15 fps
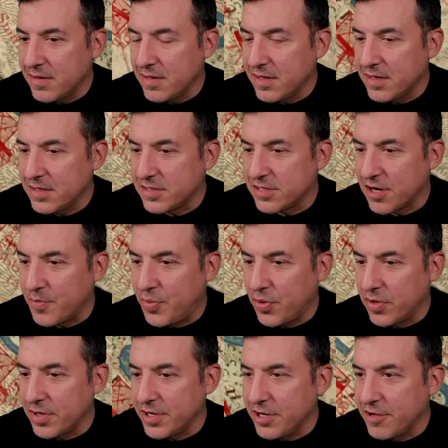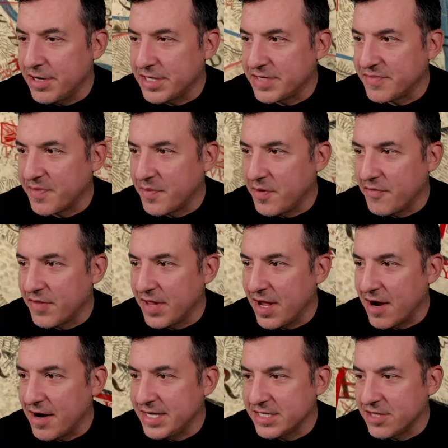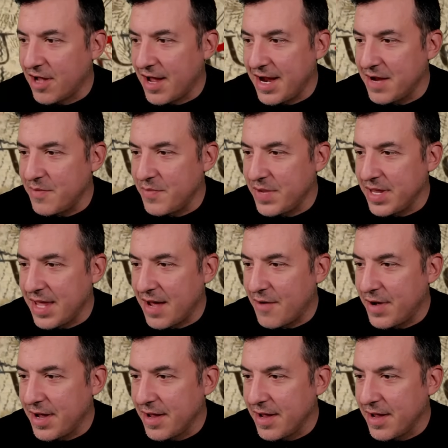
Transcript: start pulling units from over there. He's not hitting me that way.